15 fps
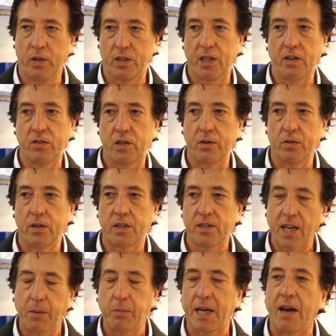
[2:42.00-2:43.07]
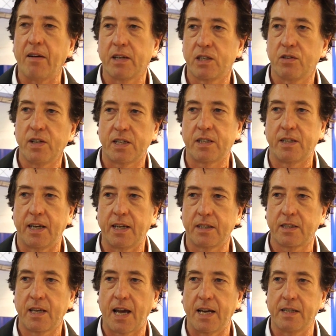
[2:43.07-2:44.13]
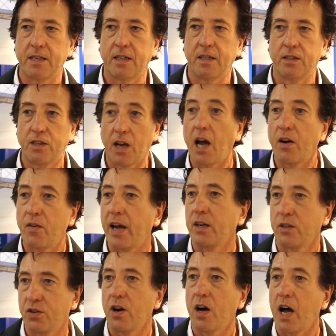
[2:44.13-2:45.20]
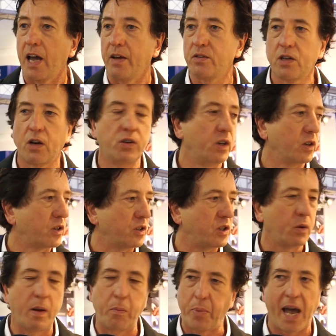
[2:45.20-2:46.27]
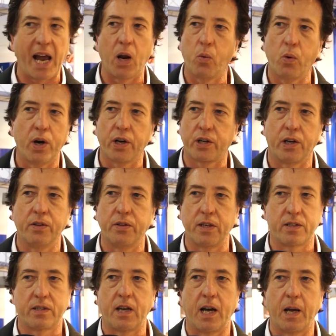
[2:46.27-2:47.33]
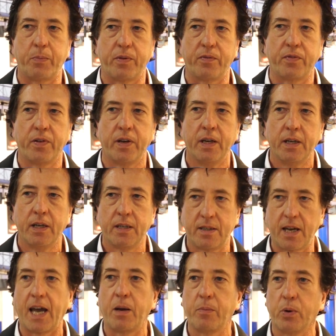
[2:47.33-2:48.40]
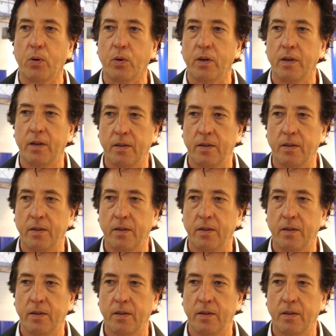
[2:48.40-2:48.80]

which gives you the same characteristics as a direct drive. So you could do impeller work on this type of table.